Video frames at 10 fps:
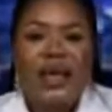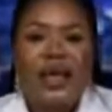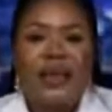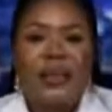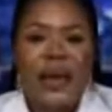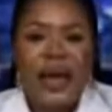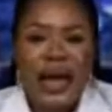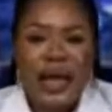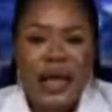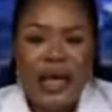The
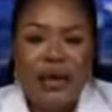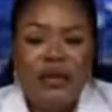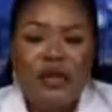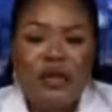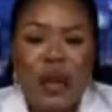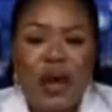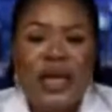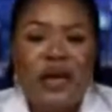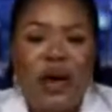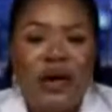plan includes more
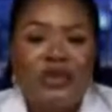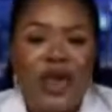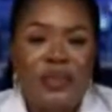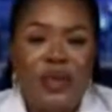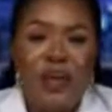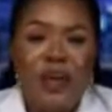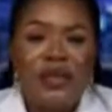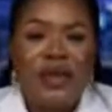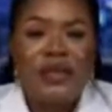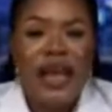than 100
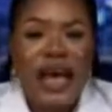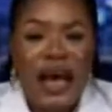proposals